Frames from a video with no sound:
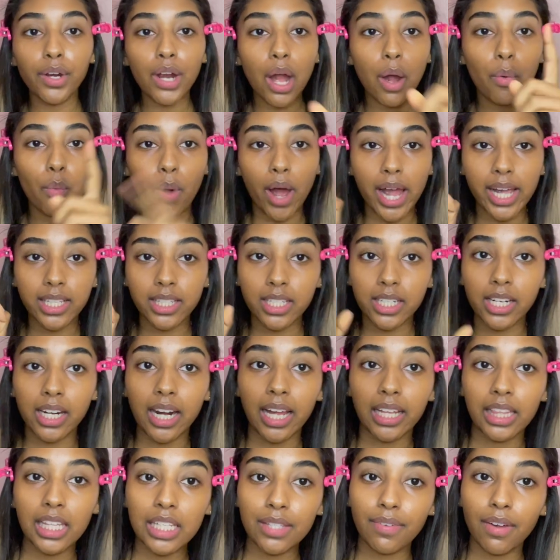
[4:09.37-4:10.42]
out why I didn't
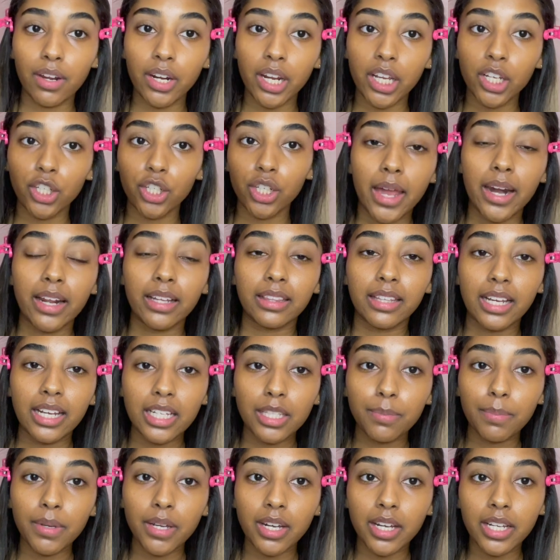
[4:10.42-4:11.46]
like this foundation, and I think it's
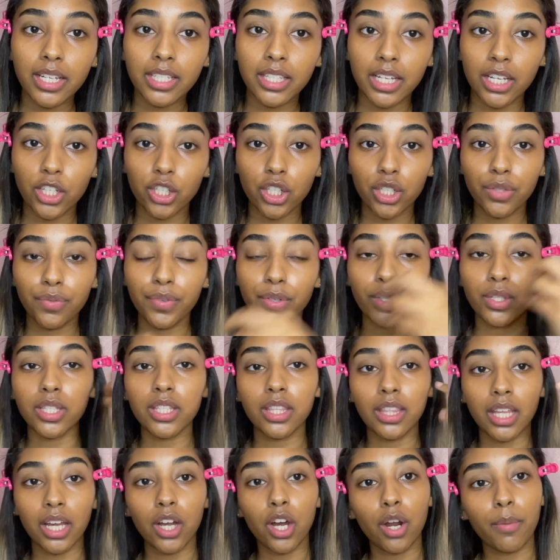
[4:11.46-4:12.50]
because it just feels
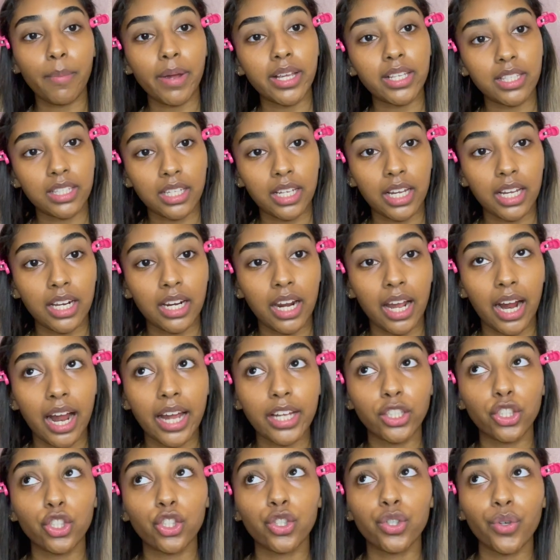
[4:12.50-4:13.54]
thick on my skin. Like, I
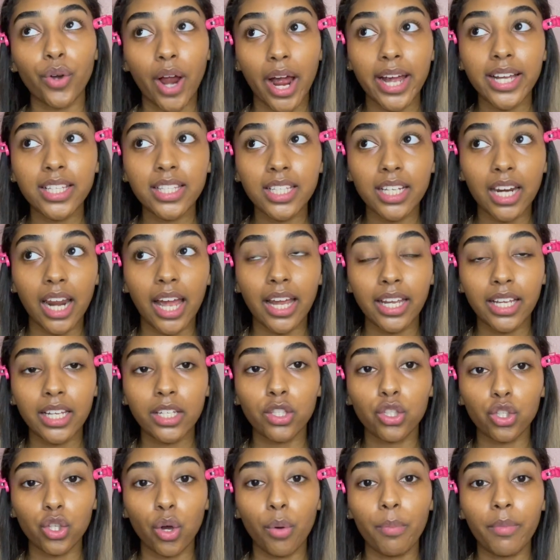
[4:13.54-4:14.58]
try to like
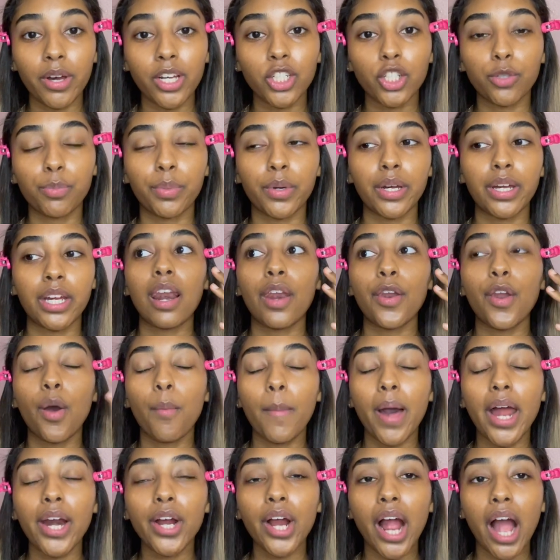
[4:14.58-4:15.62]
it so much, but no
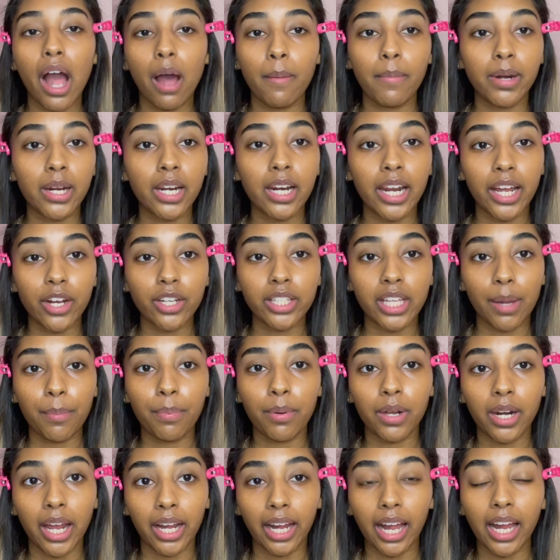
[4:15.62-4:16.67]
matter how many layers I
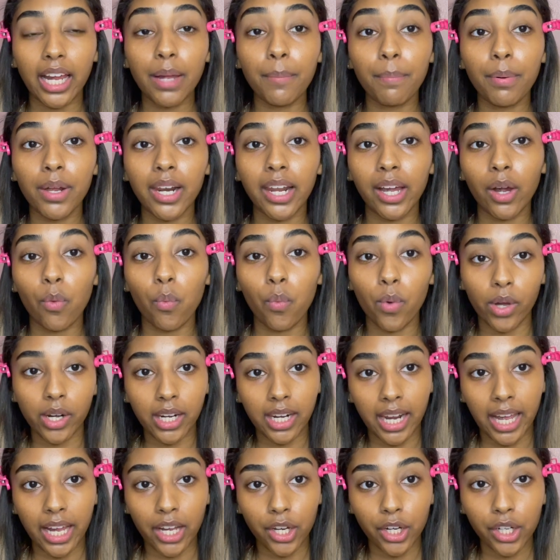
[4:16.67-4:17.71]
put, like I can put like 1
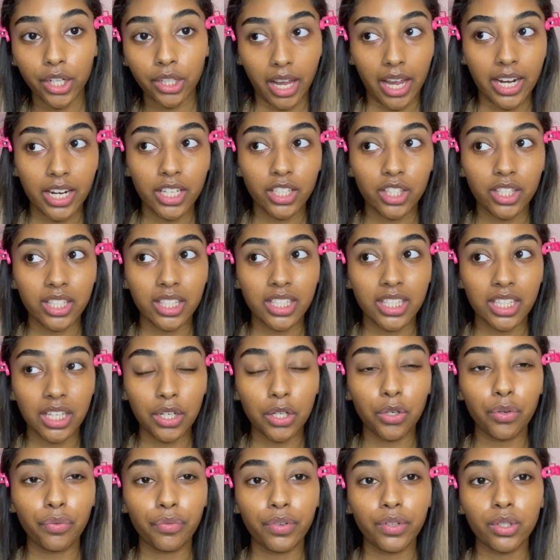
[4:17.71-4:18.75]
layer and it
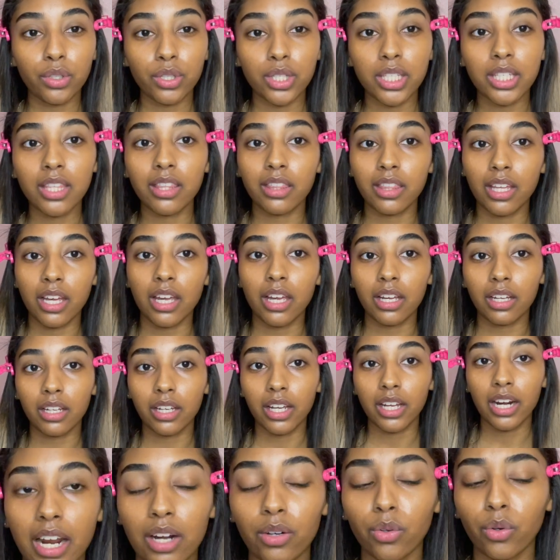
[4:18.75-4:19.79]
still feels thick,
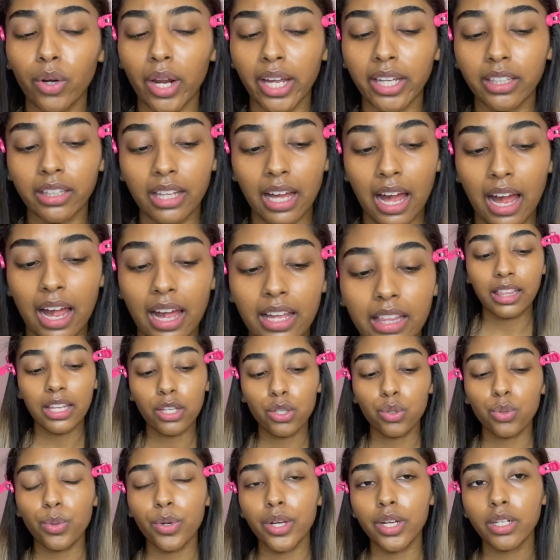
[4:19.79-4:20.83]
and I don't like that. And
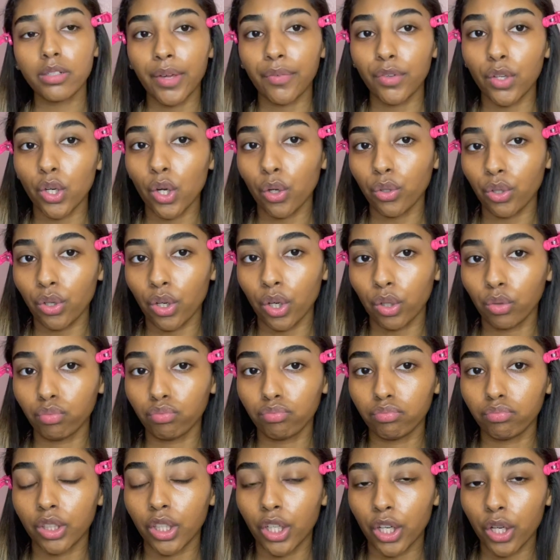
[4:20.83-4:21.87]
this one, if you know, you know.
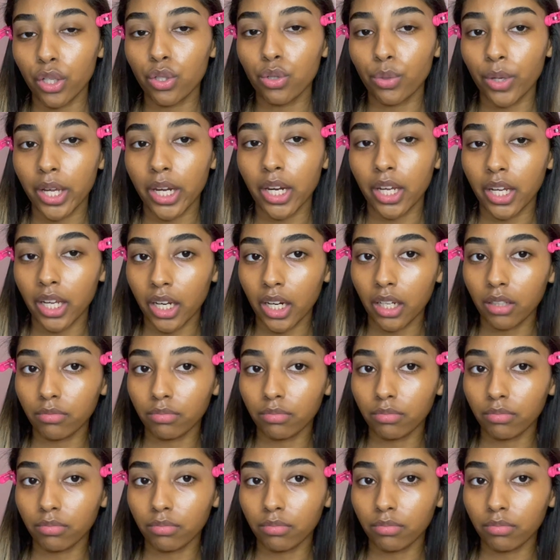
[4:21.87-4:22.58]
The girls who get it, get it.